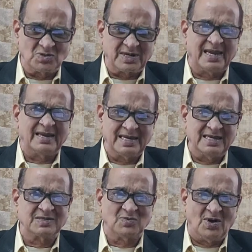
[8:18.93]
Okay, he
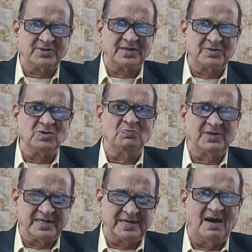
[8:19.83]
is wanting to
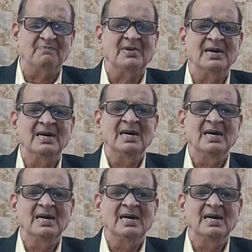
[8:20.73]
put it up.